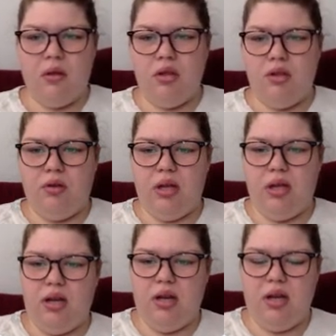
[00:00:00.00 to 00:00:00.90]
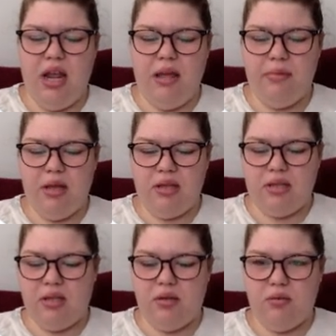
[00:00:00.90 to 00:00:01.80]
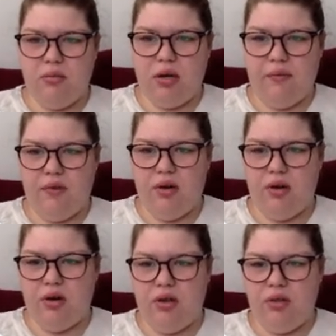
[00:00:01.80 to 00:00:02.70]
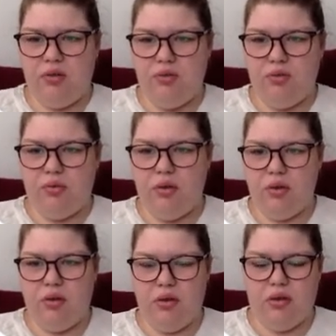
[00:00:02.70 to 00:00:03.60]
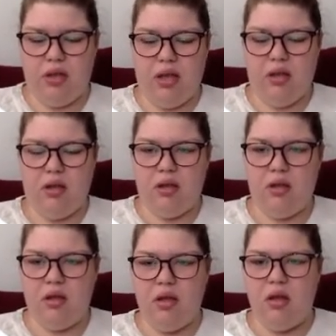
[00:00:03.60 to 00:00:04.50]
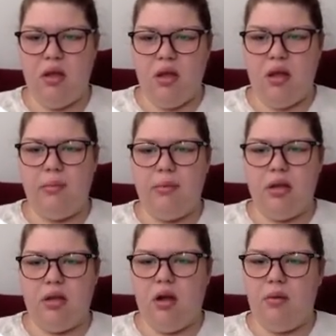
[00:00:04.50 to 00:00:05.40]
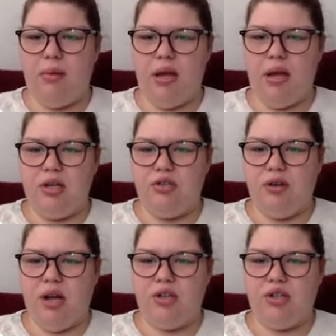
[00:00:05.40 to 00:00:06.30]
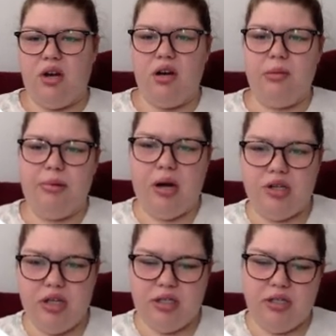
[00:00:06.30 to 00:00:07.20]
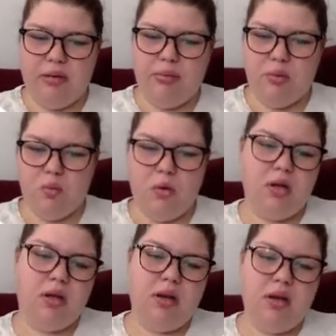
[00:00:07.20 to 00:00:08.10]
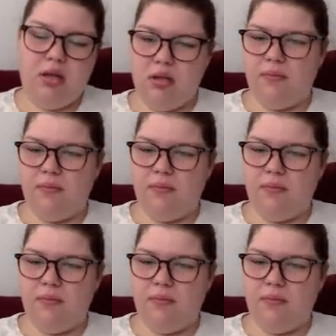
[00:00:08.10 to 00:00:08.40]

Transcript: You can name it whatever you think. I call mine Trash Art Project number 1.